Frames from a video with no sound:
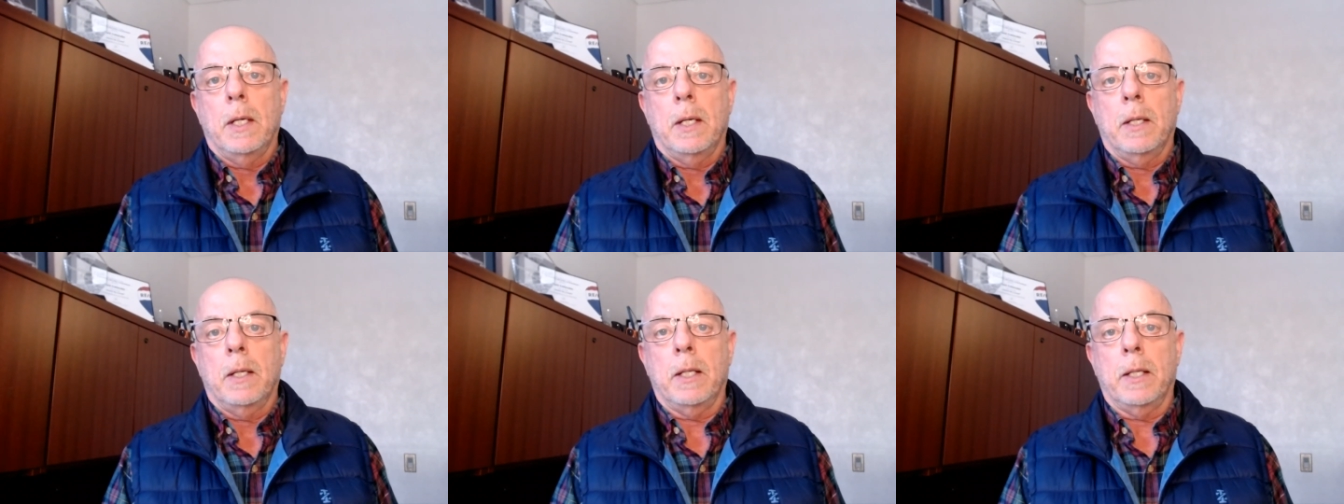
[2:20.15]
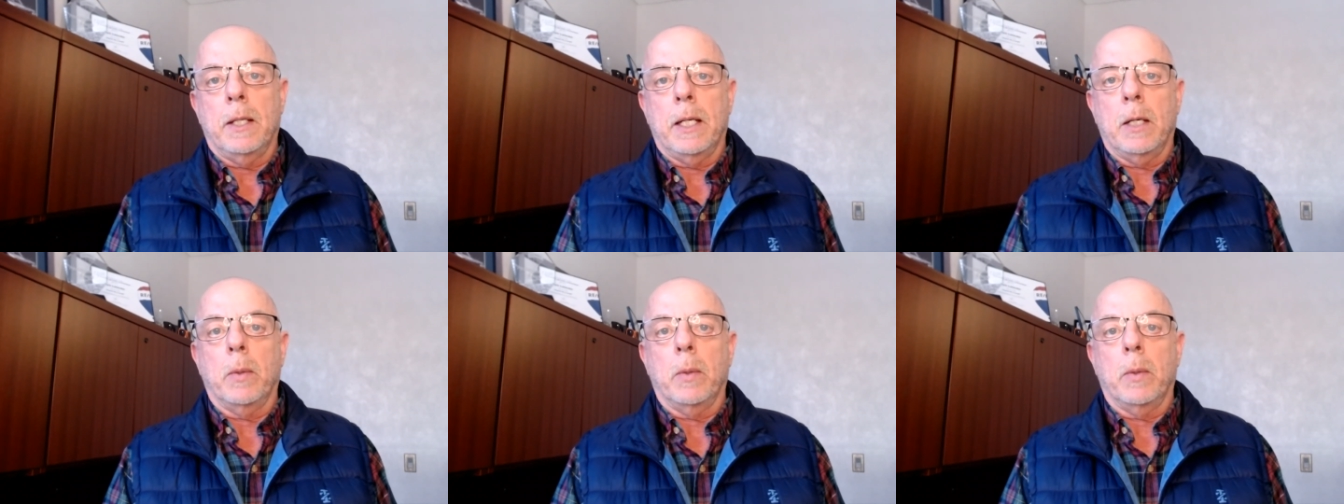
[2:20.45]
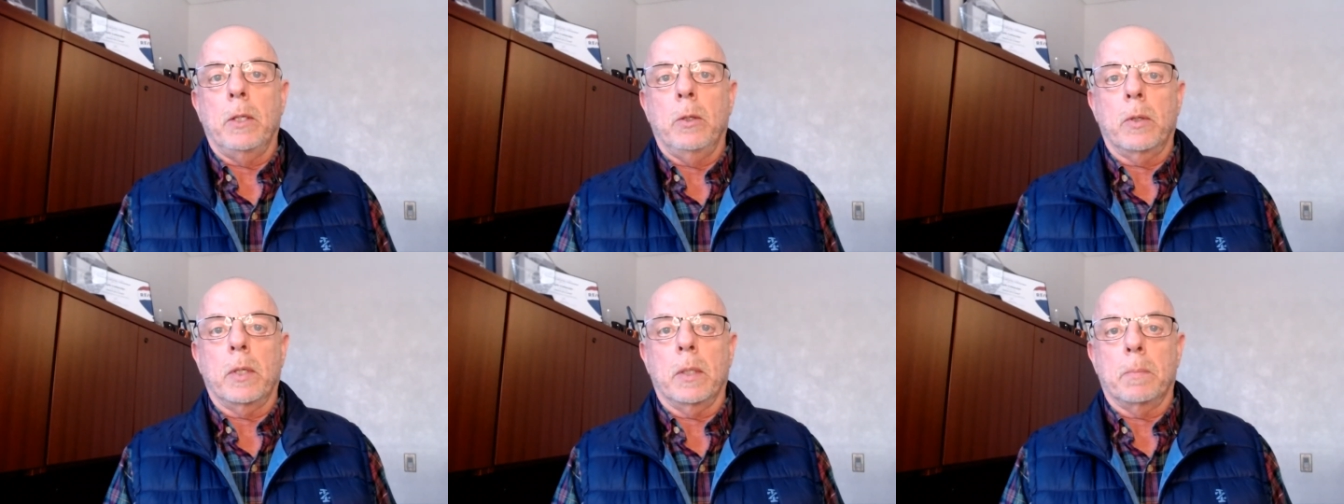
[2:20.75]
And then that way
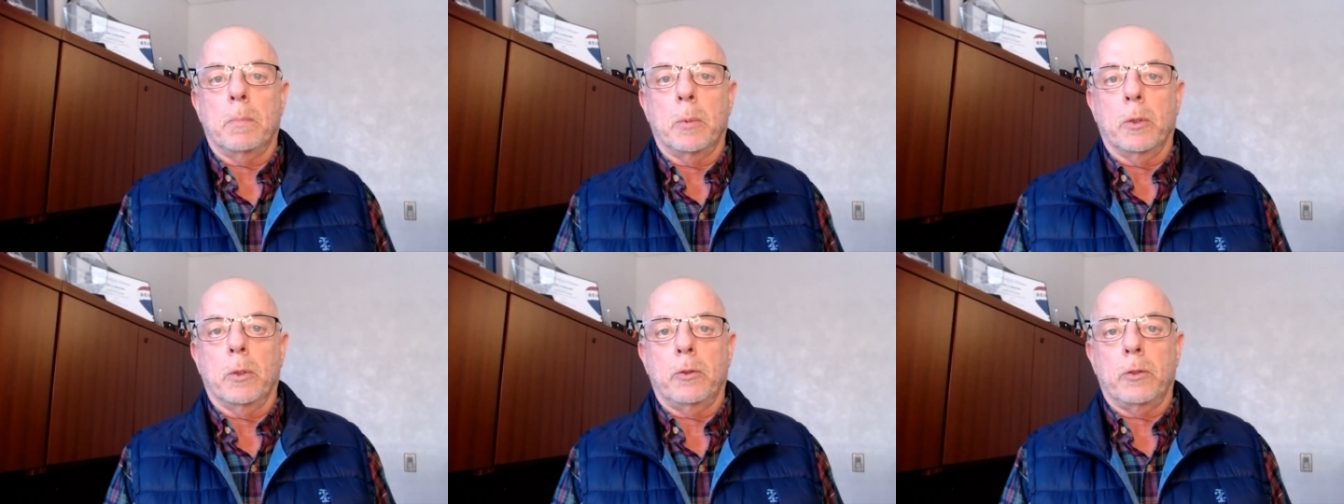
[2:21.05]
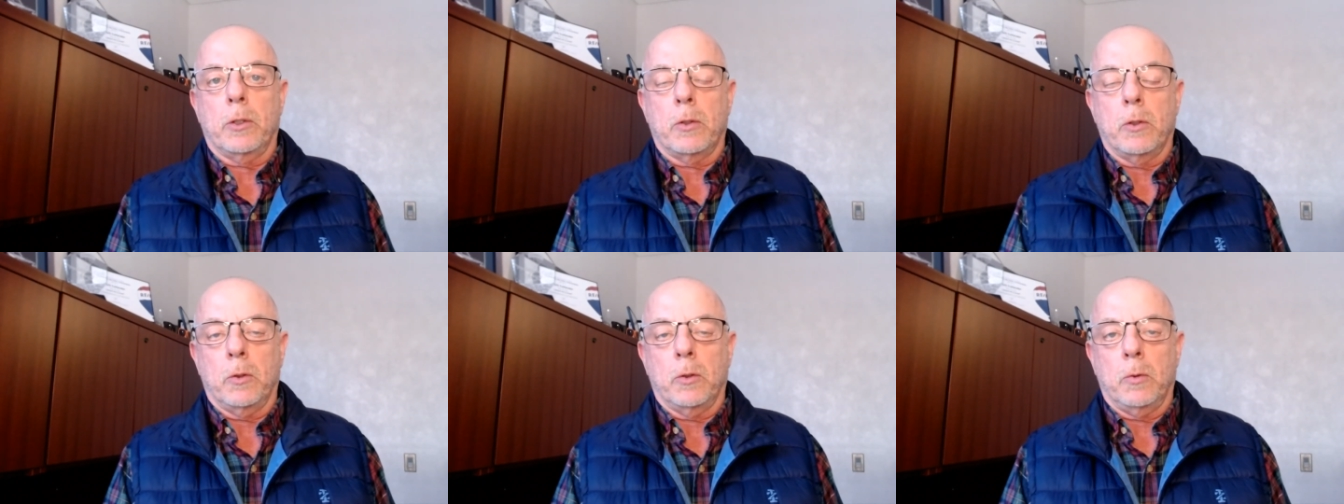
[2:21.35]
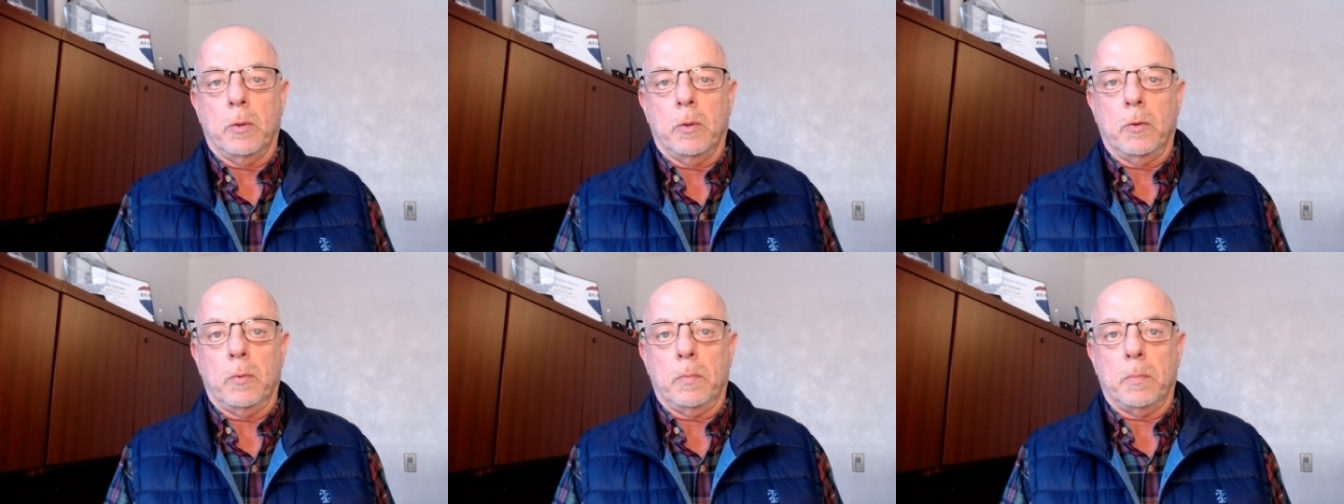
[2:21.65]
you can put your
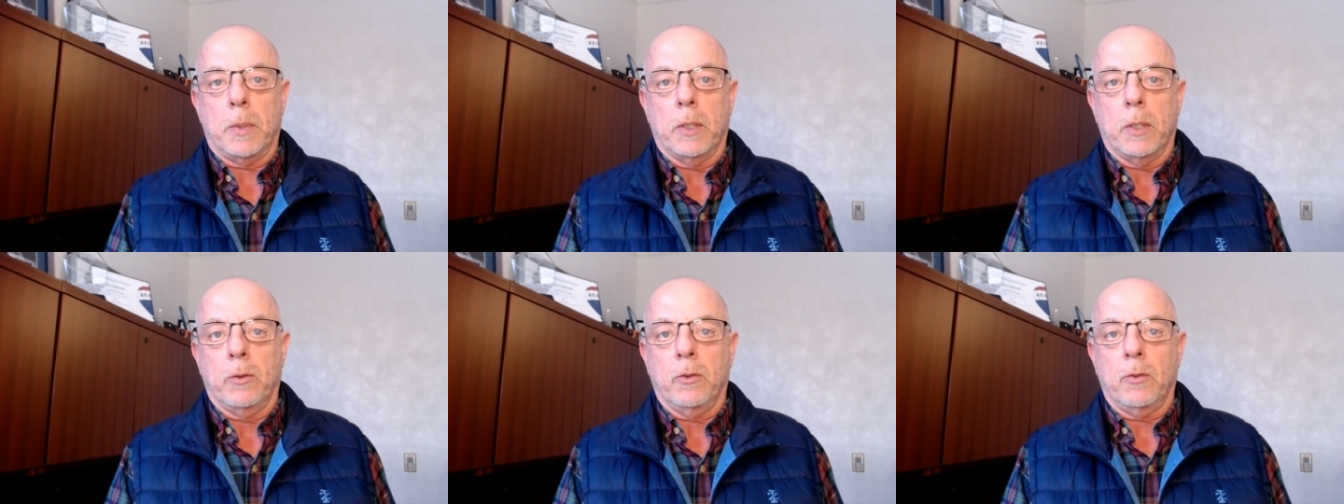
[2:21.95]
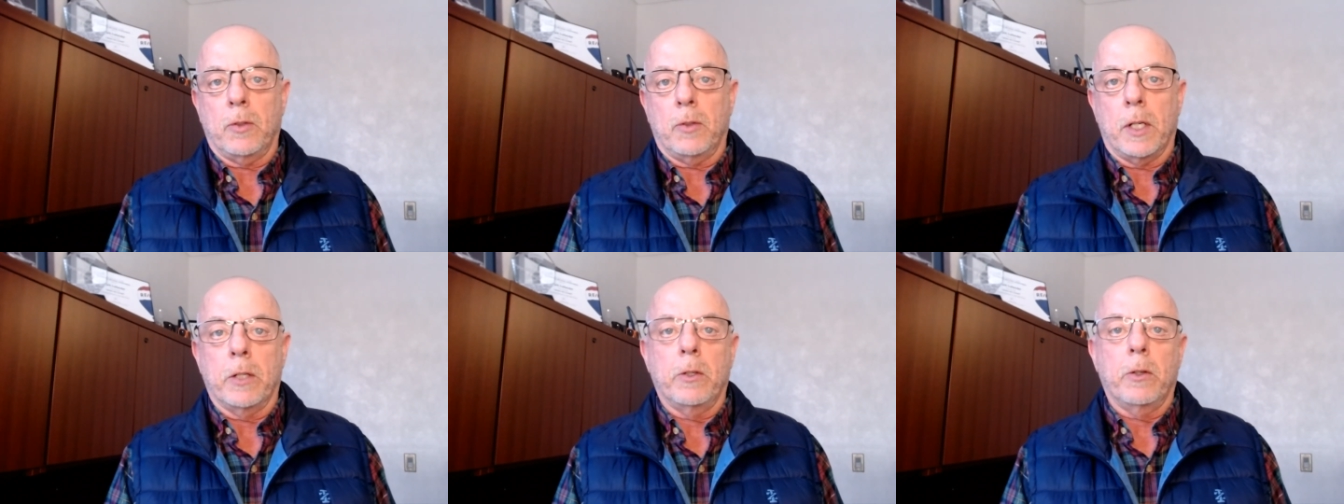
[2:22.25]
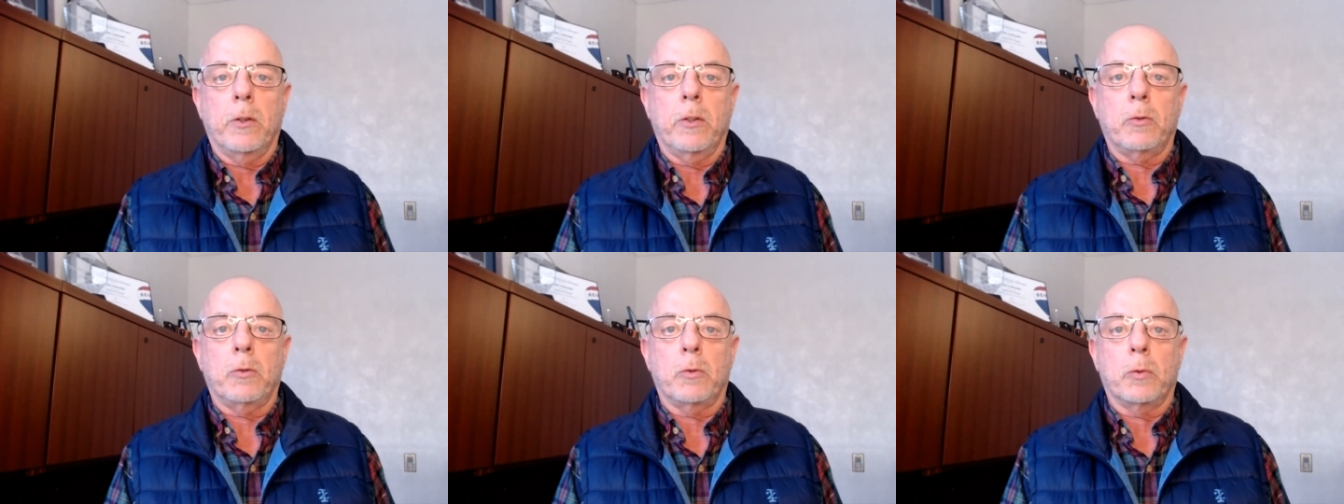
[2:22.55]
Christmas presents under
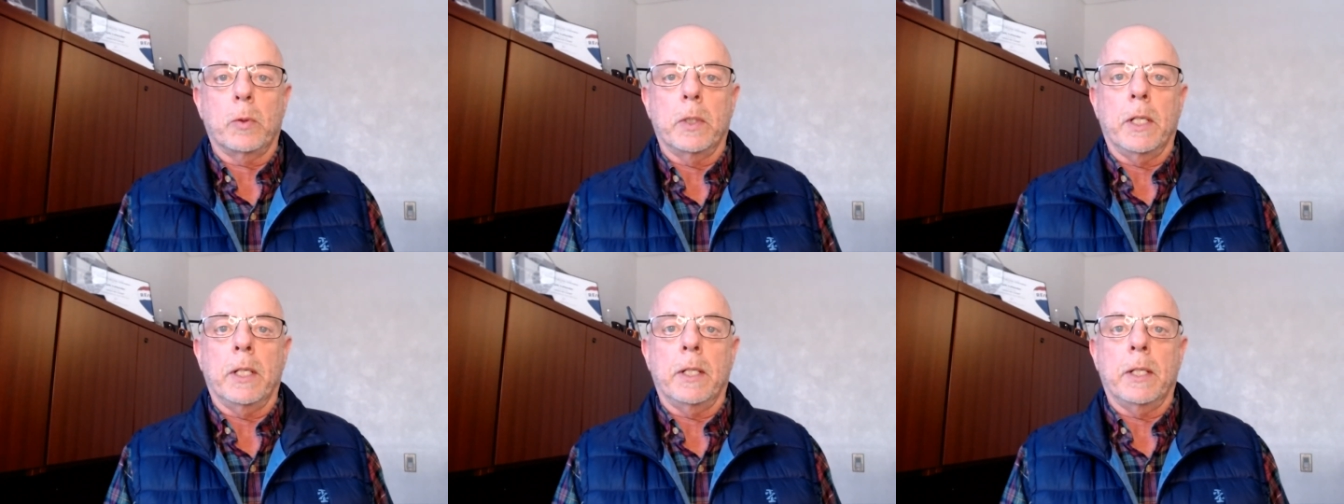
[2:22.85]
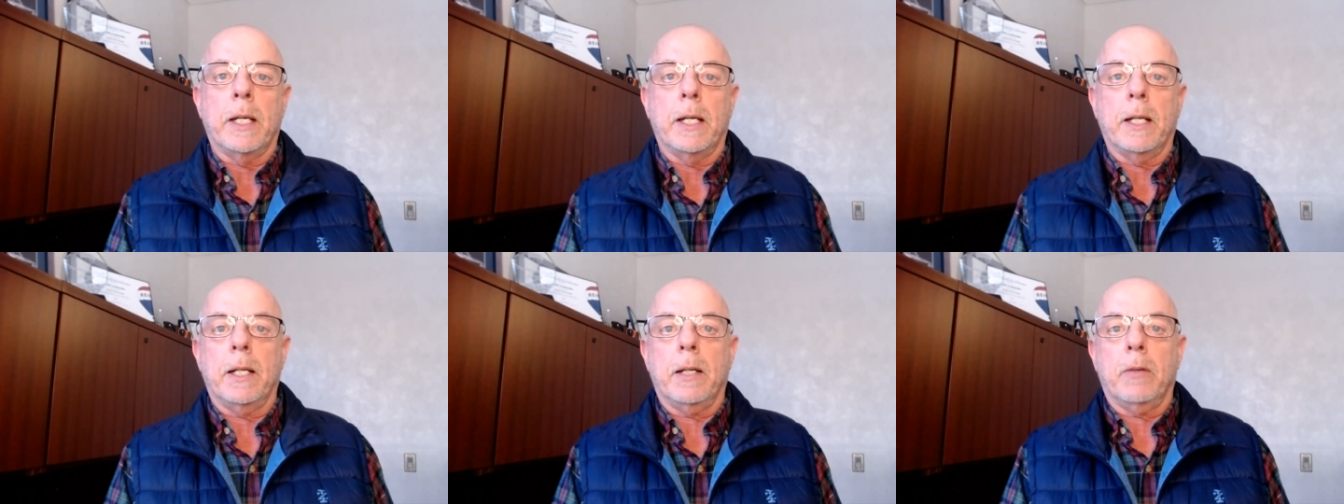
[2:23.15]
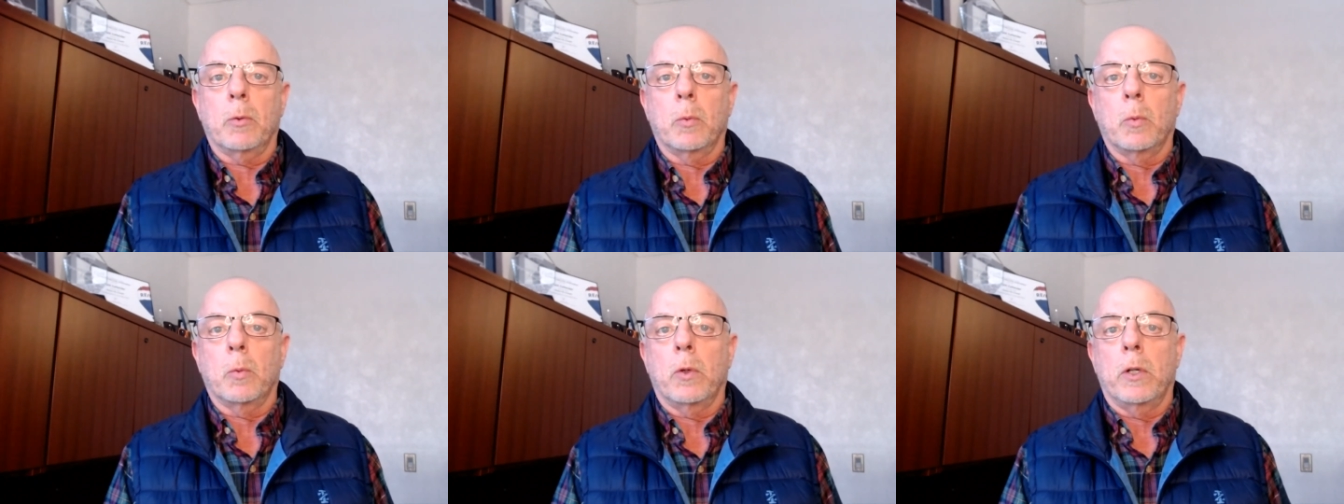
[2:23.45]
the tree and not
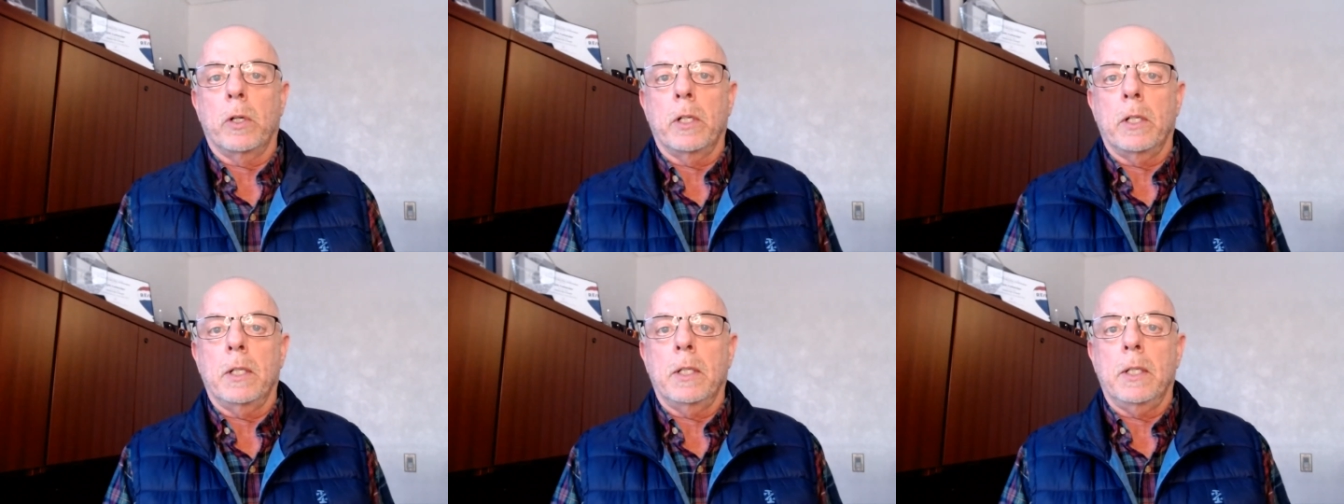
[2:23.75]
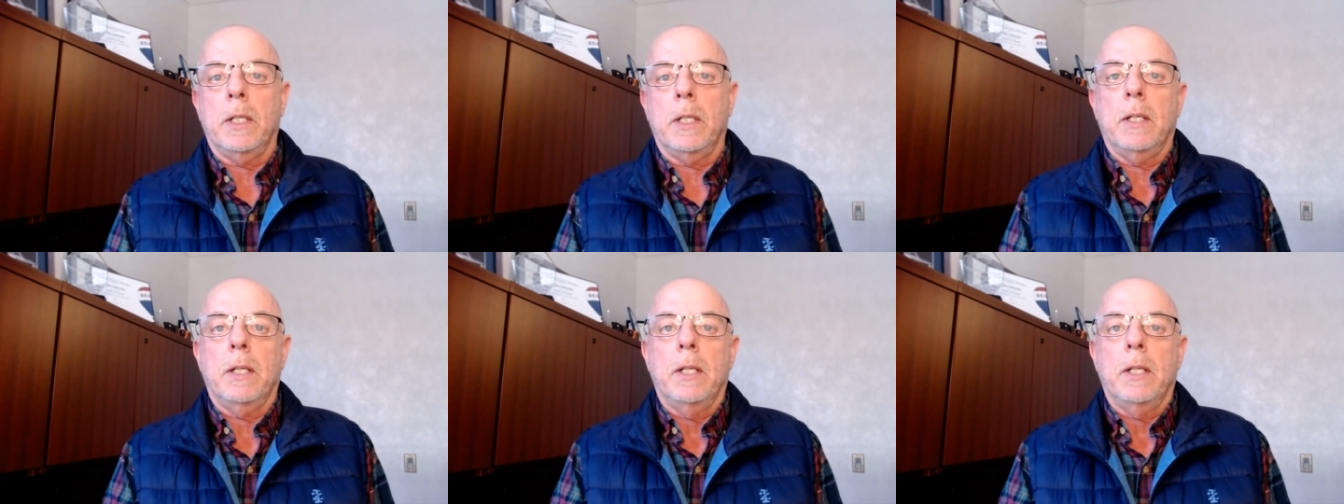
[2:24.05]
have to worry